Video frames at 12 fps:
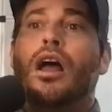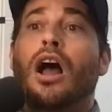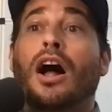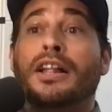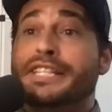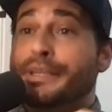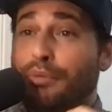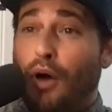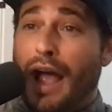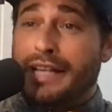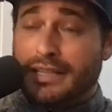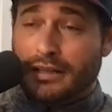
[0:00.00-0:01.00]

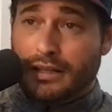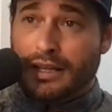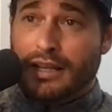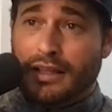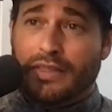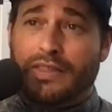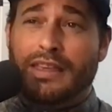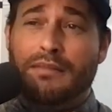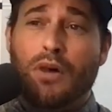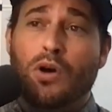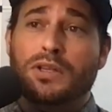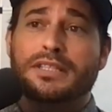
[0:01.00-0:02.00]
Unsurprisingly, the
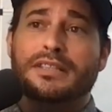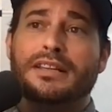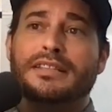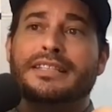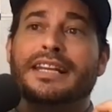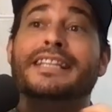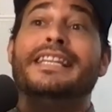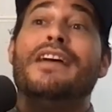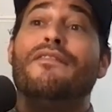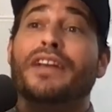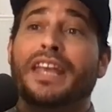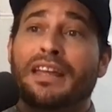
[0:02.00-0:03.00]
most
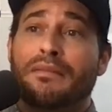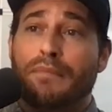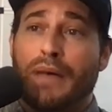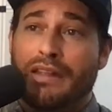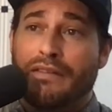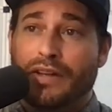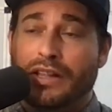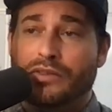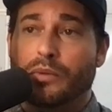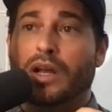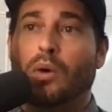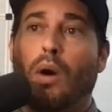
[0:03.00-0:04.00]
significant benefits
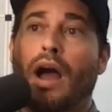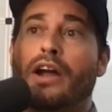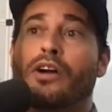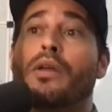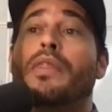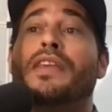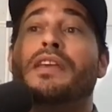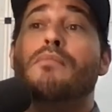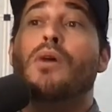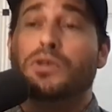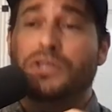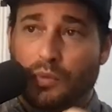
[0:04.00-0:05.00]
require the
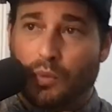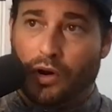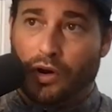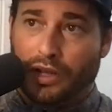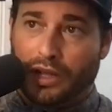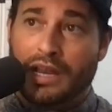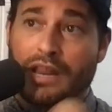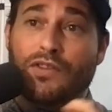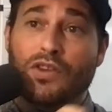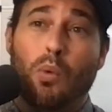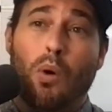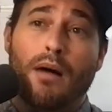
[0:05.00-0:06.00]
most work. And if
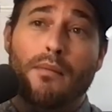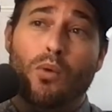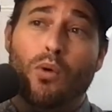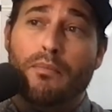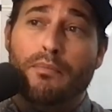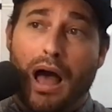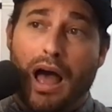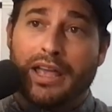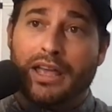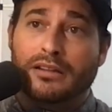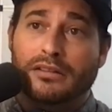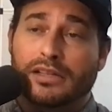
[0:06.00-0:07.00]
you want more
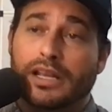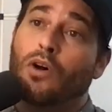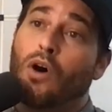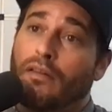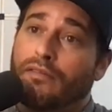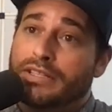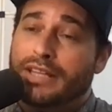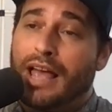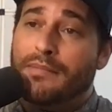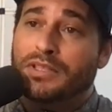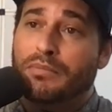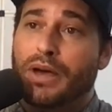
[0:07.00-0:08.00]
buy-in, and
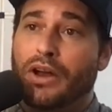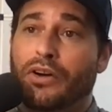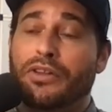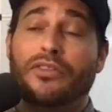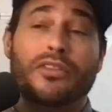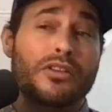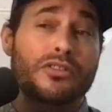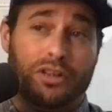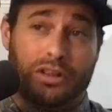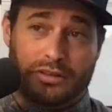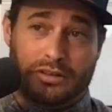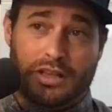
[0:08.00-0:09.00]
oftentimes a better
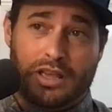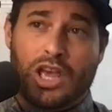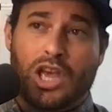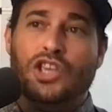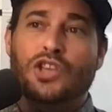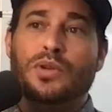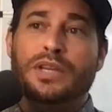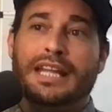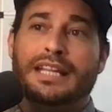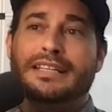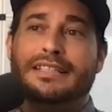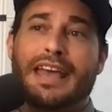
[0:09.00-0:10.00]
decision, you
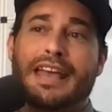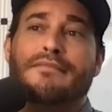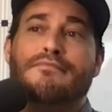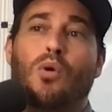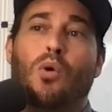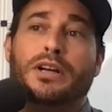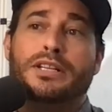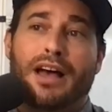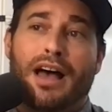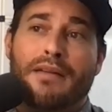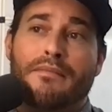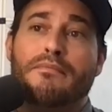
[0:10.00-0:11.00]
need to take more
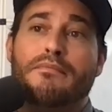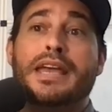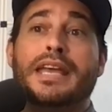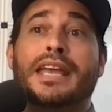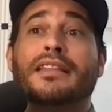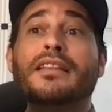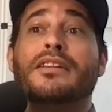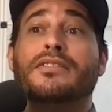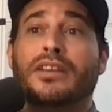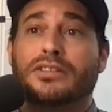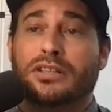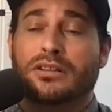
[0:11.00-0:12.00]
time making the
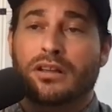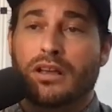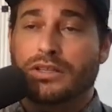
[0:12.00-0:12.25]
decision.